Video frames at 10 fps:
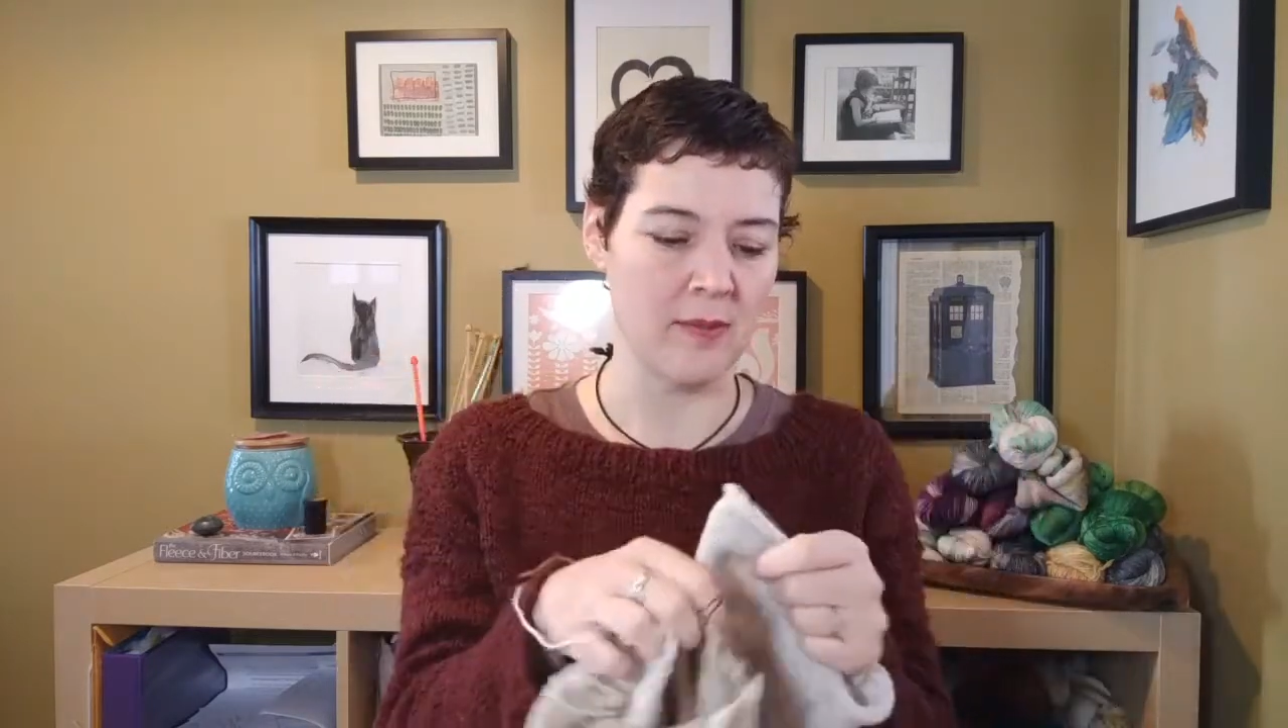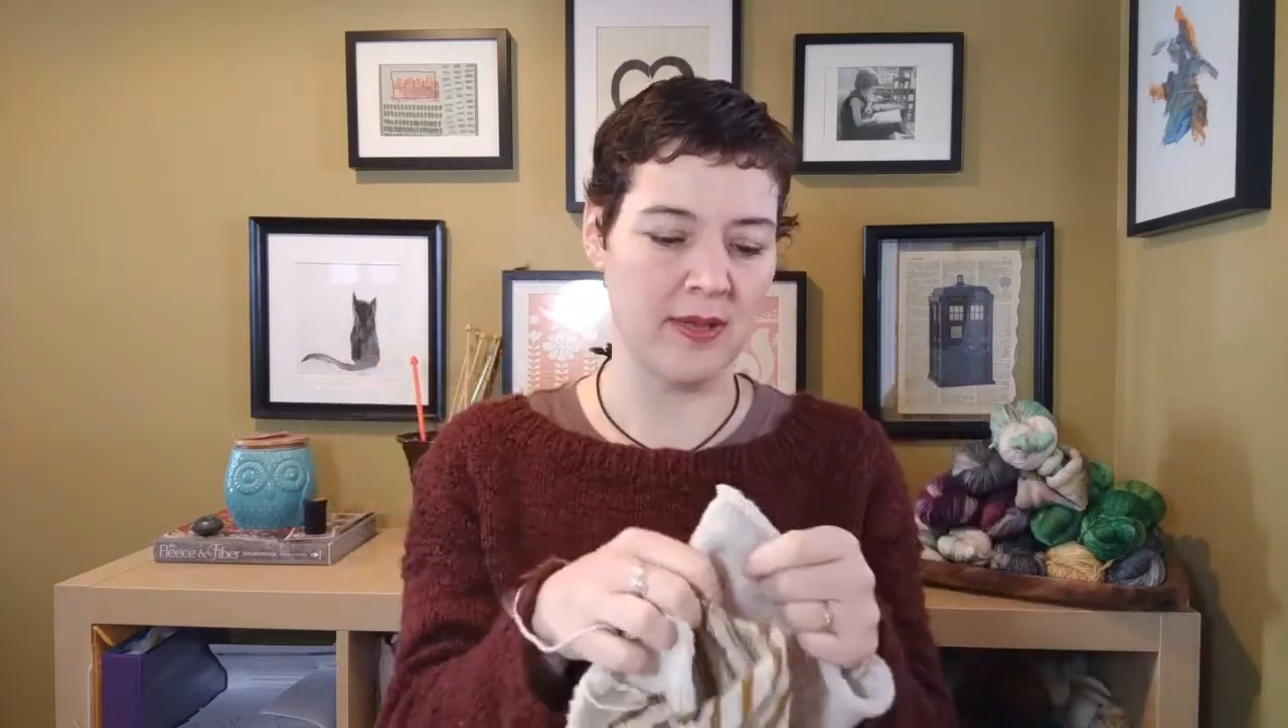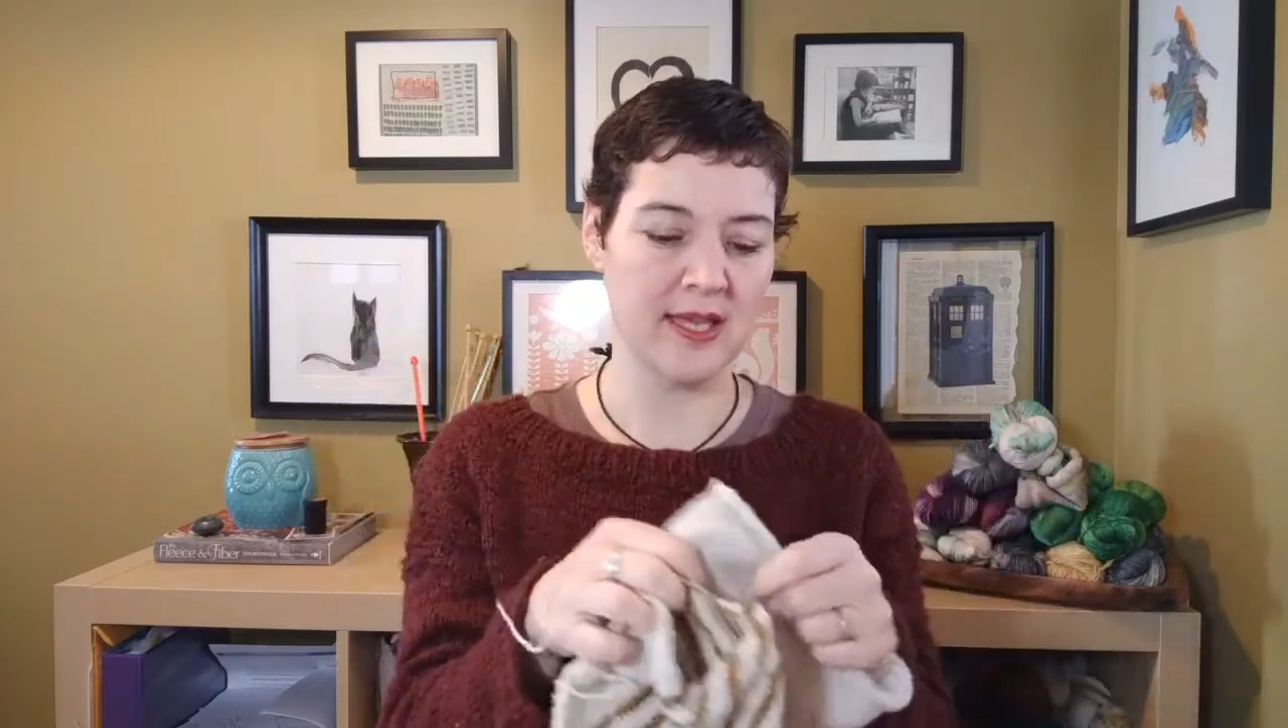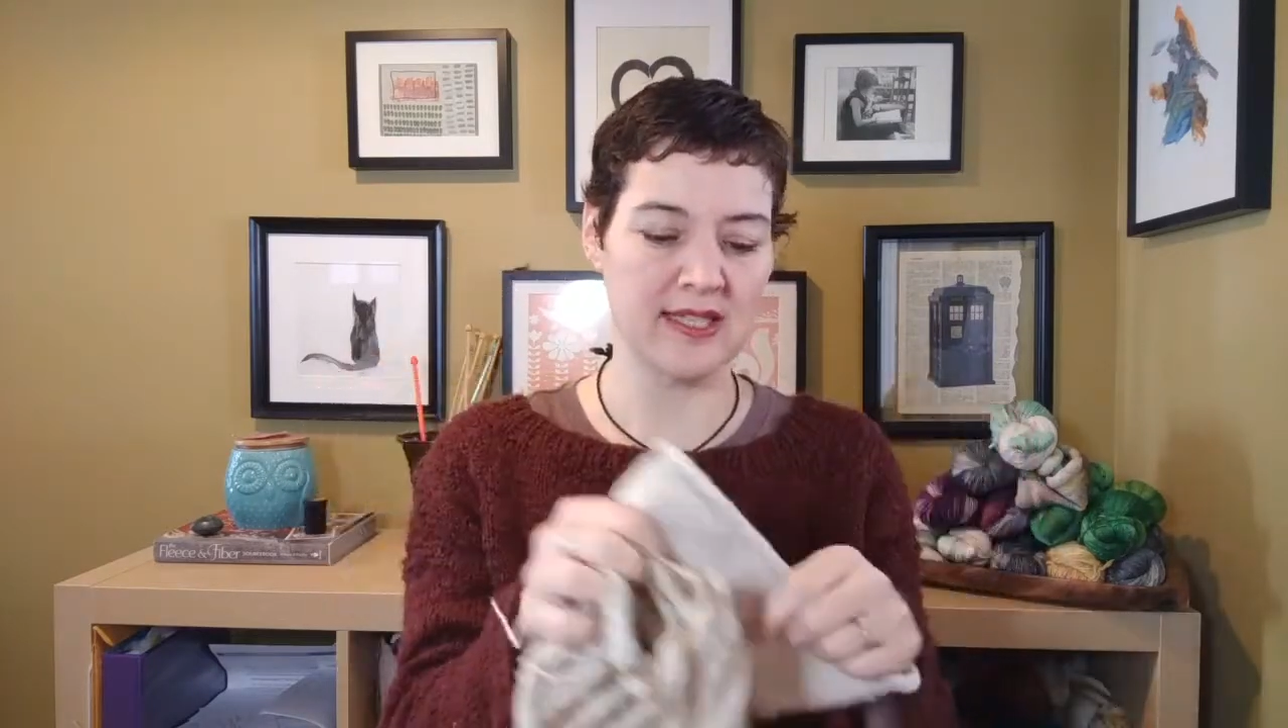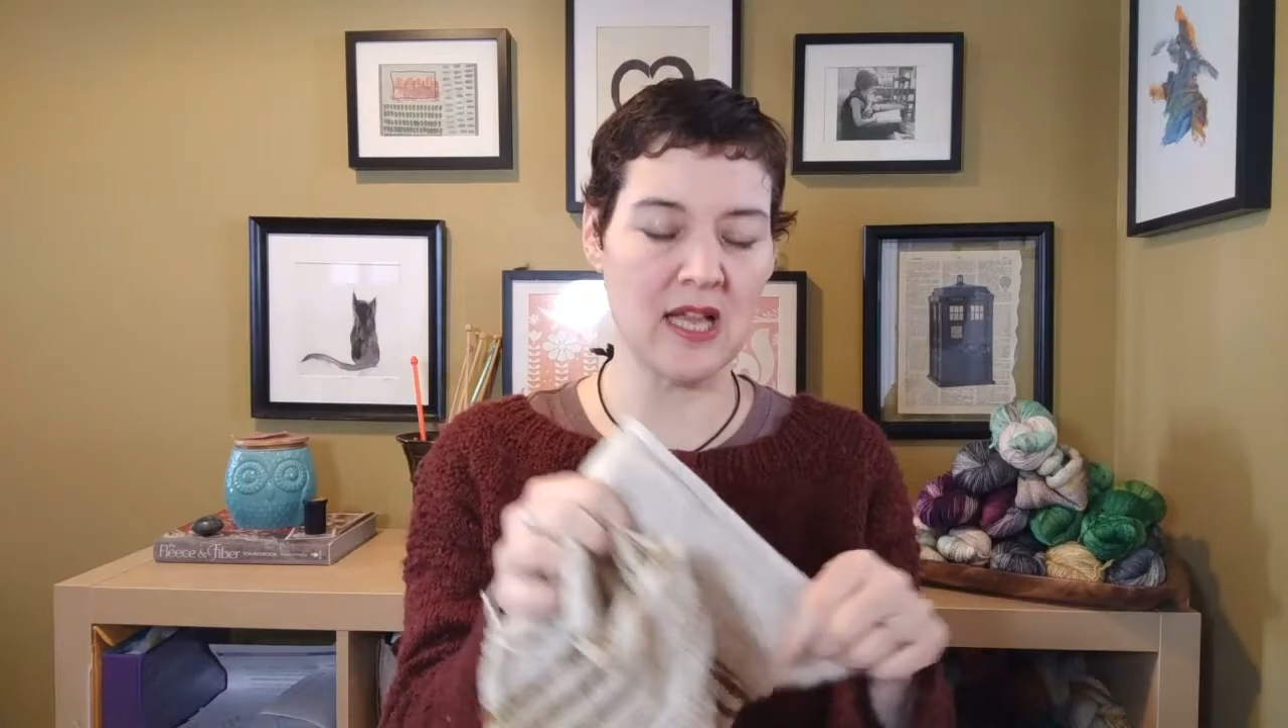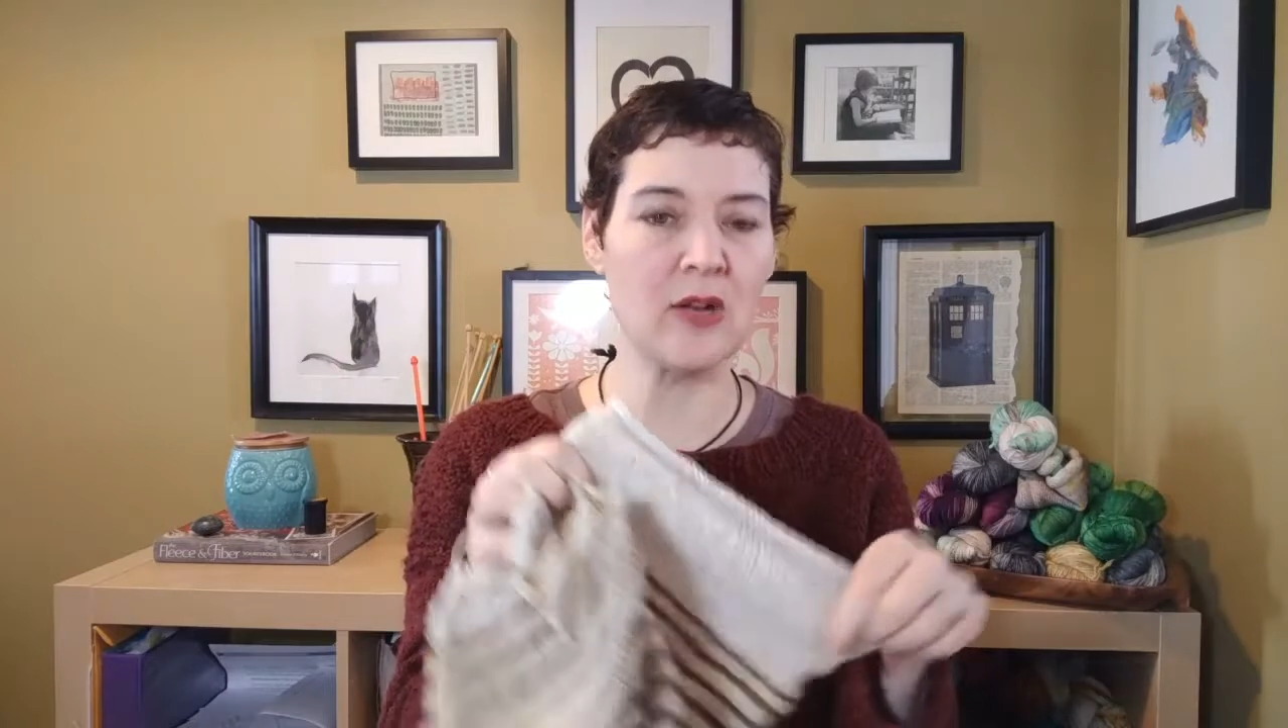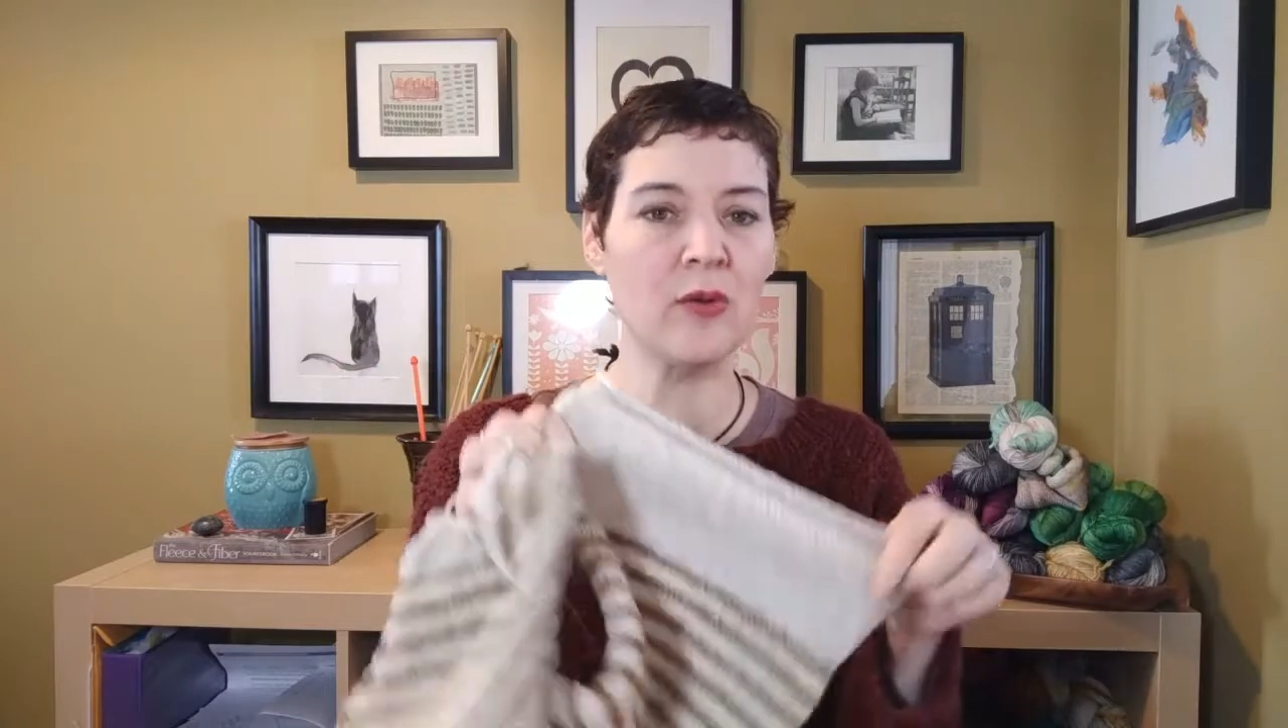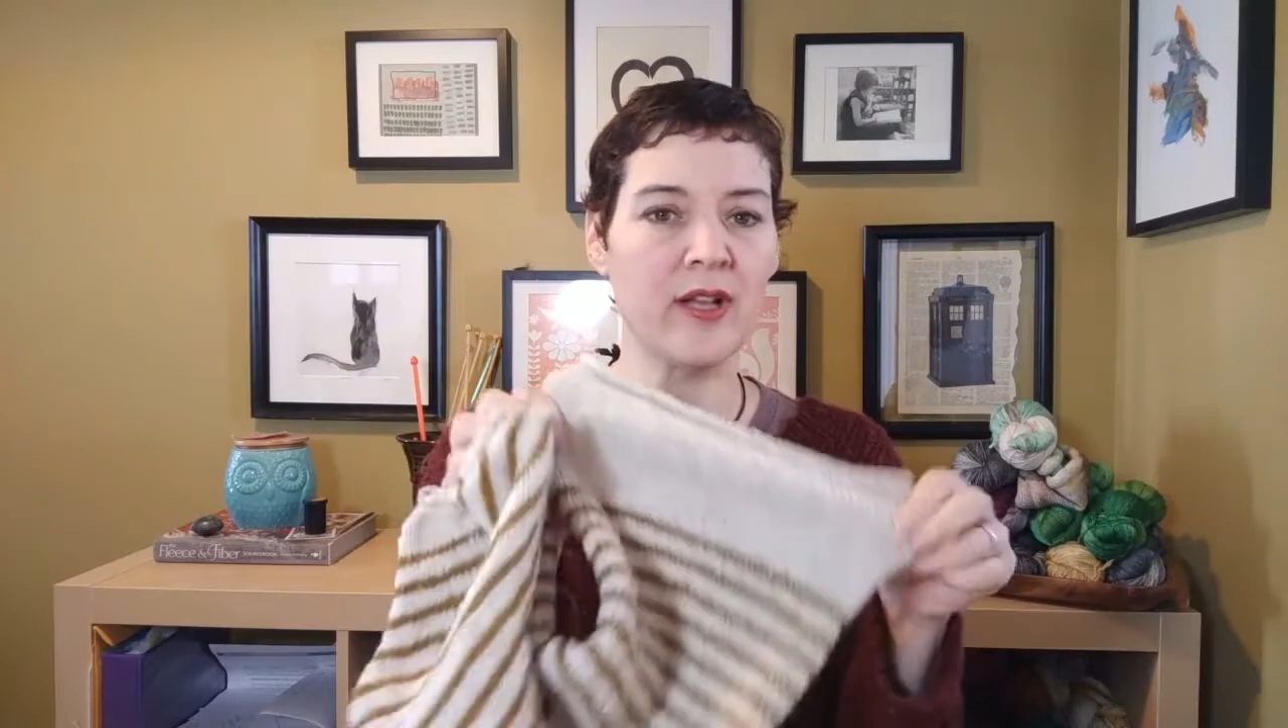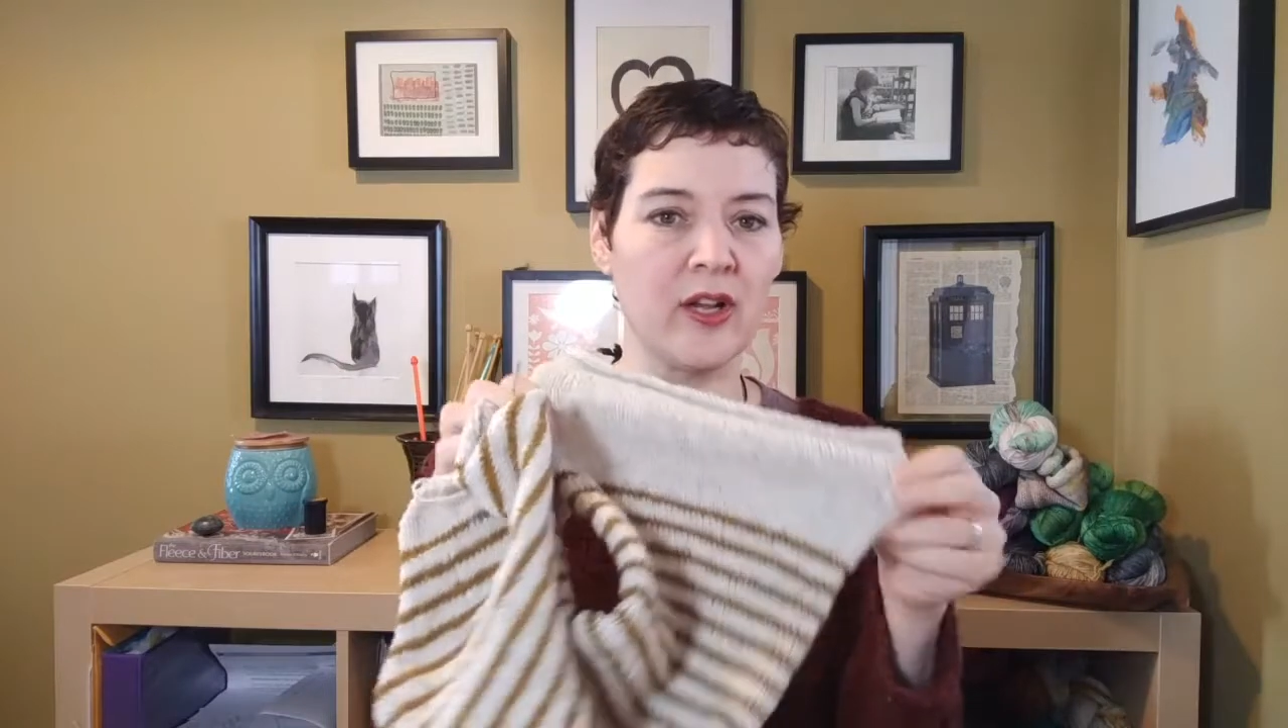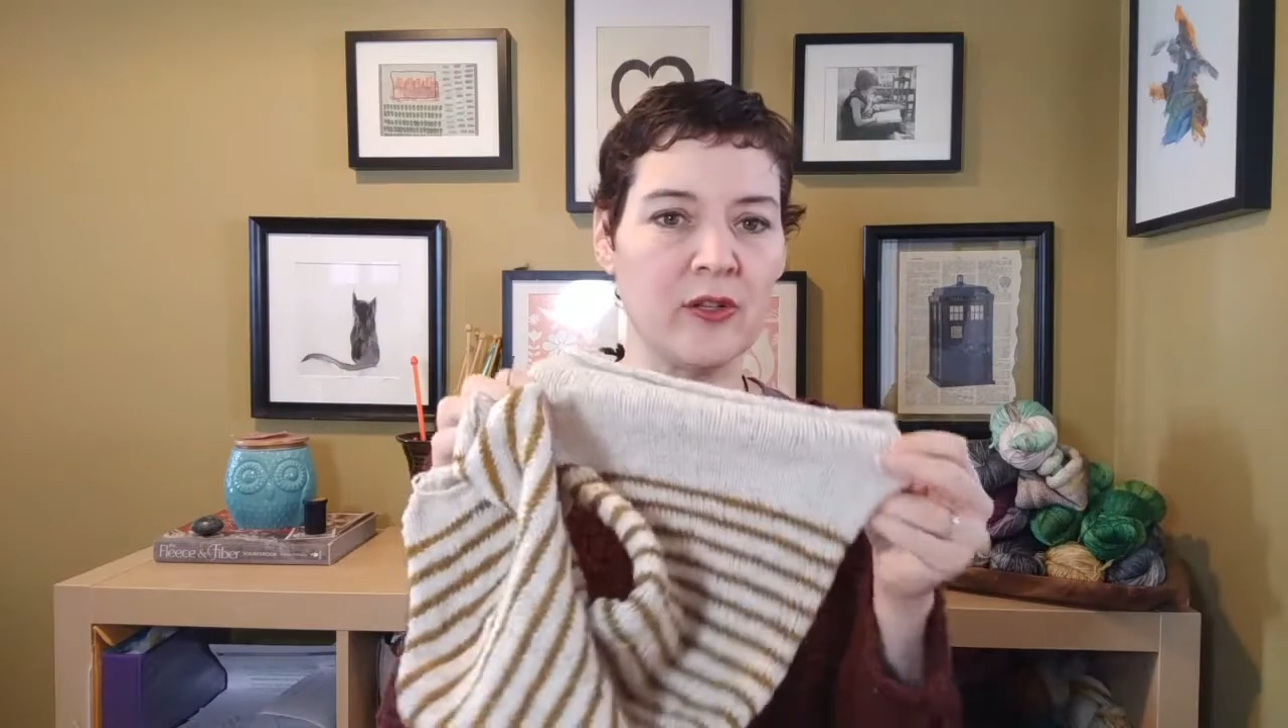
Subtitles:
because not only are